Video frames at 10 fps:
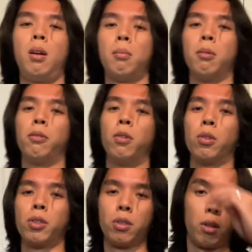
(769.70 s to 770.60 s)
before
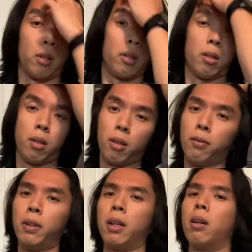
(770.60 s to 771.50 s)
starting the
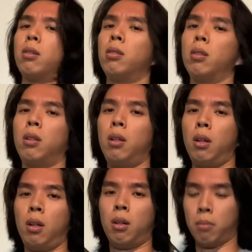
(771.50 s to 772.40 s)
video,
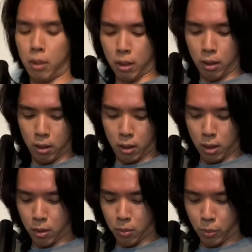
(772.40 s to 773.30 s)
but
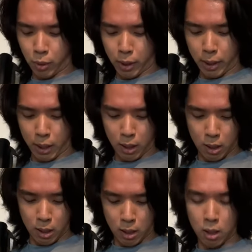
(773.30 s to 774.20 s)
it's pretty
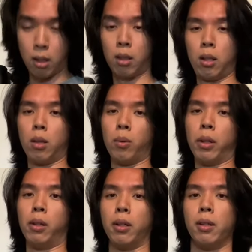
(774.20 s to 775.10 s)
good
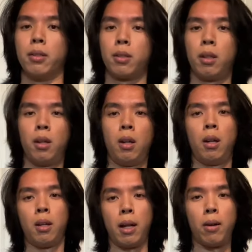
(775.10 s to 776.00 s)
where it is.
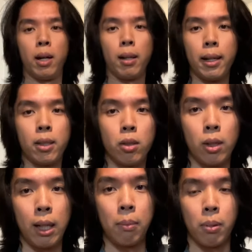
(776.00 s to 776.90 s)
Now I like to
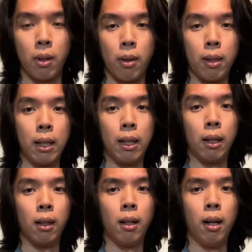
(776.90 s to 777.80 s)
keep the
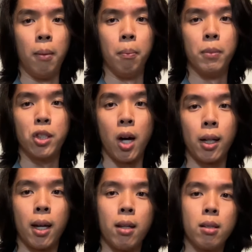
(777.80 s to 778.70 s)
stock
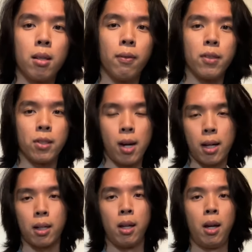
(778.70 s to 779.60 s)
end of the stock
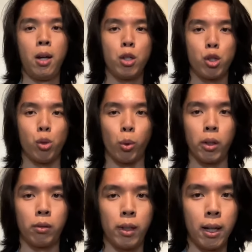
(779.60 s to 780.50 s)
short,
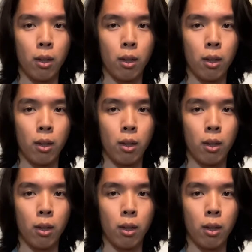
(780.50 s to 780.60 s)
right? The